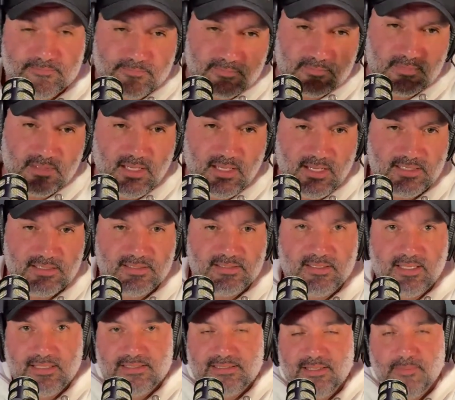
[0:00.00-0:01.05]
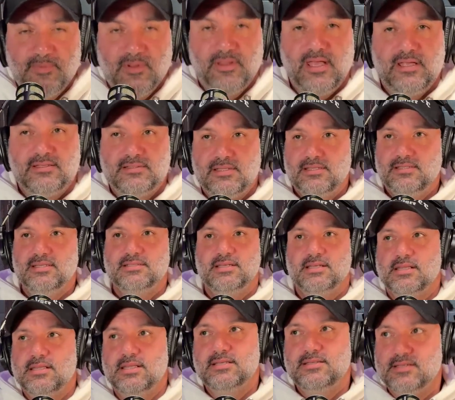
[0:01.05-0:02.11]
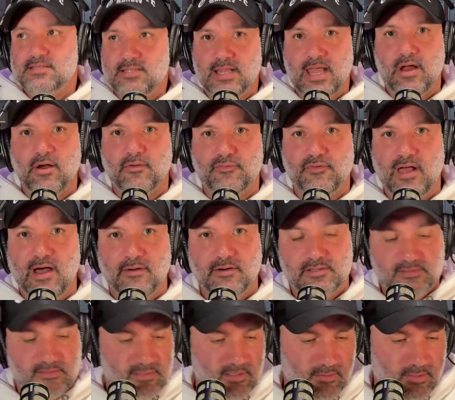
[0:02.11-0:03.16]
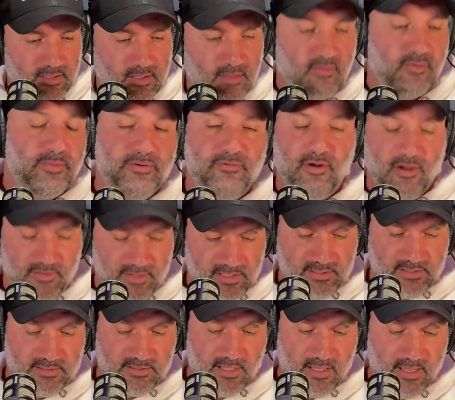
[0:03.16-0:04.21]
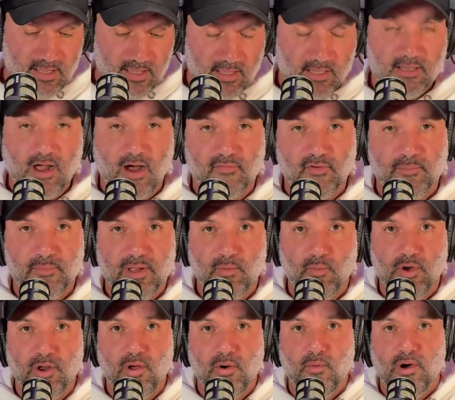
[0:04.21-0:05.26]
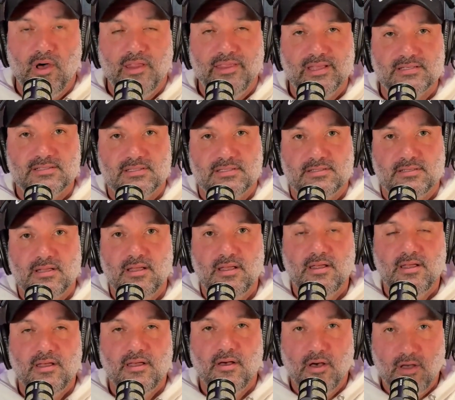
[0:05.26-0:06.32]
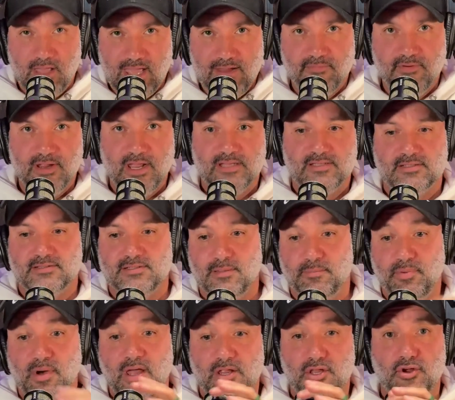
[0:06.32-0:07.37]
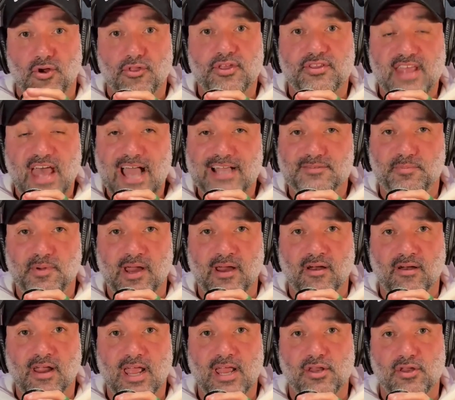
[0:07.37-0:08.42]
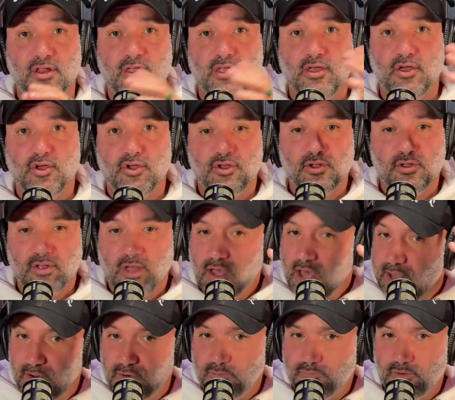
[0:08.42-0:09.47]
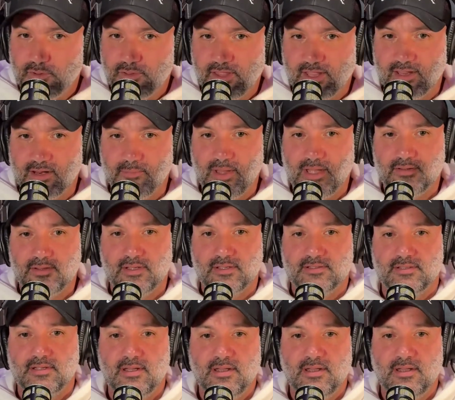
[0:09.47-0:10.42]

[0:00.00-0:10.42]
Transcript: And that's simple. This isn't Eric Flowers. Don't get me wrong. This is government 101. This is every agency. But you're the taxpayer, and I don't know if you're thinking about this.